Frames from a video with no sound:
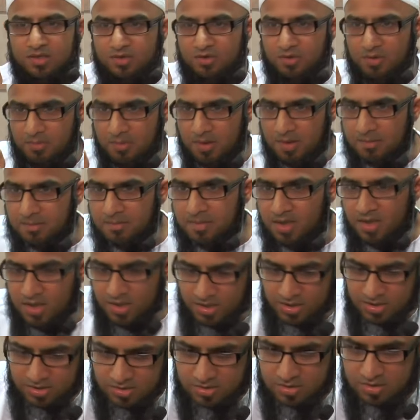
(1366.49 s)
Remember,
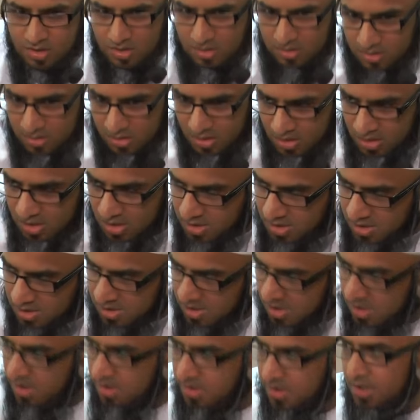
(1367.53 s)
inna Allah
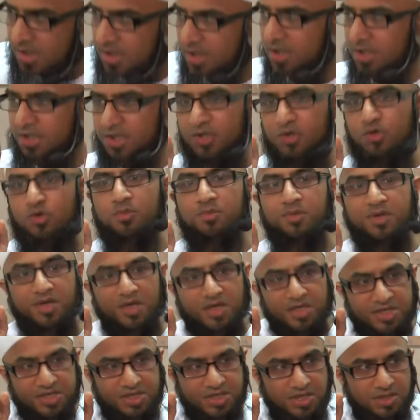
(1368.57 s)
kana alaykum
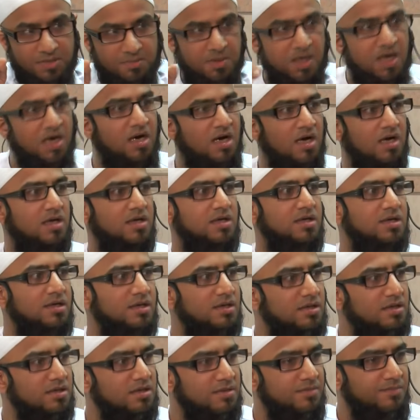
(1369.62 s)
raqiba.
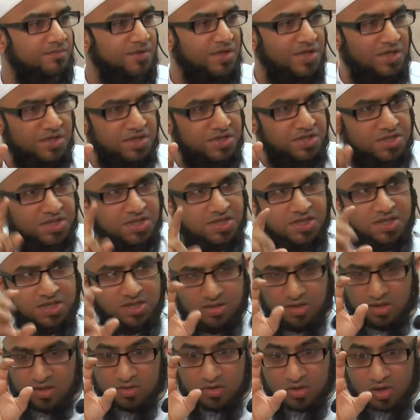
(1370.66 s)

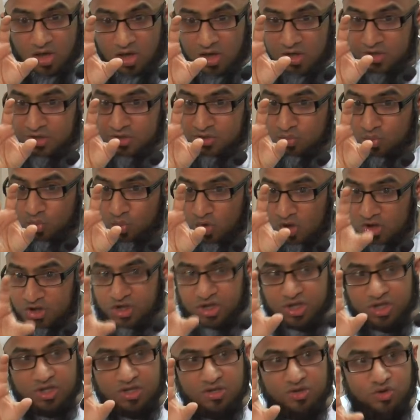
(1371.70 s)
Indeed, Allah is
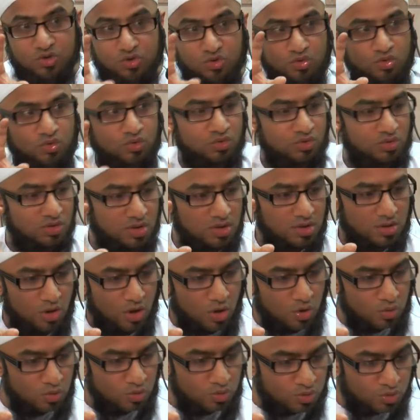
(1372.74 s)
watching you.
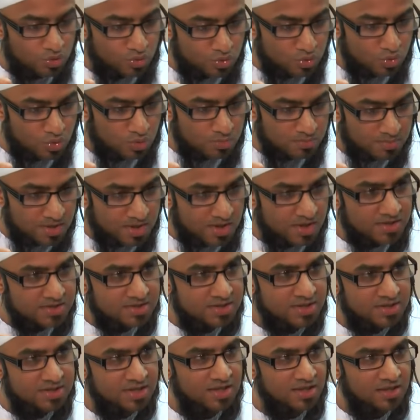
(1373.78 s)
O groom here
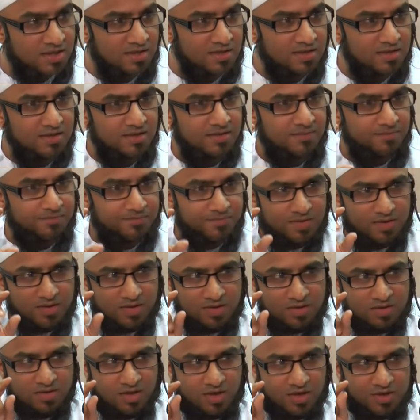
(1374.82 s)
sitting,
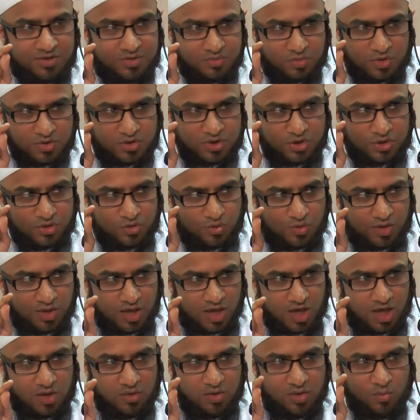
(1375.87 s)
Allah is watching you
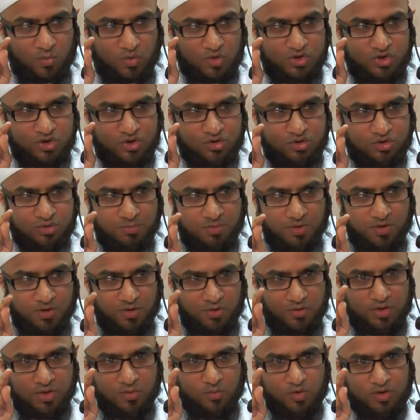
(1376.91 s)
now. He'll watch you
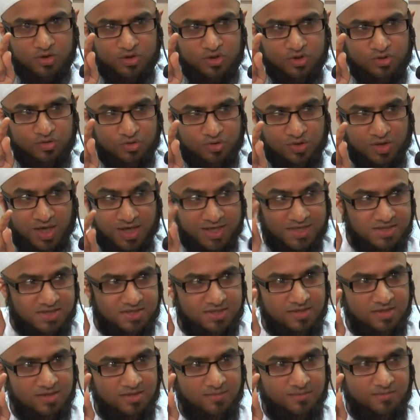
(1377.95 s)
tomorrow. He'll watch you tonight.
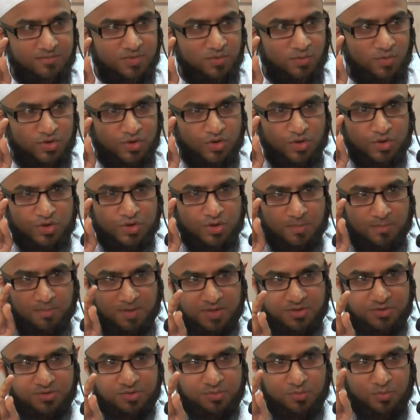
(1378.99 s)
When you're in your
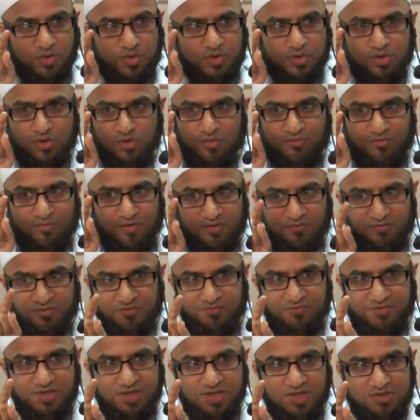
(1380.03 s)
bedroom, when you're
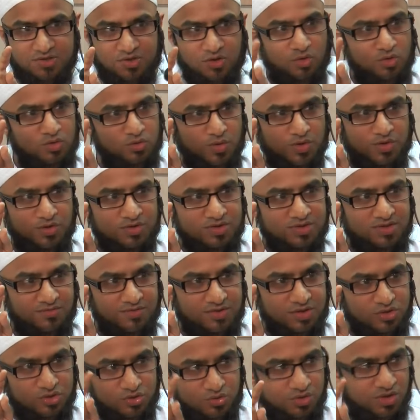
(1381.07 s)
50 years old, when you're
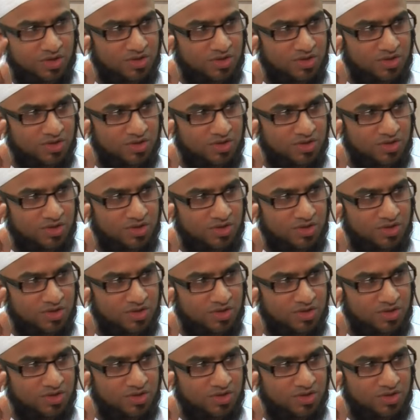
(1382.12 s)
72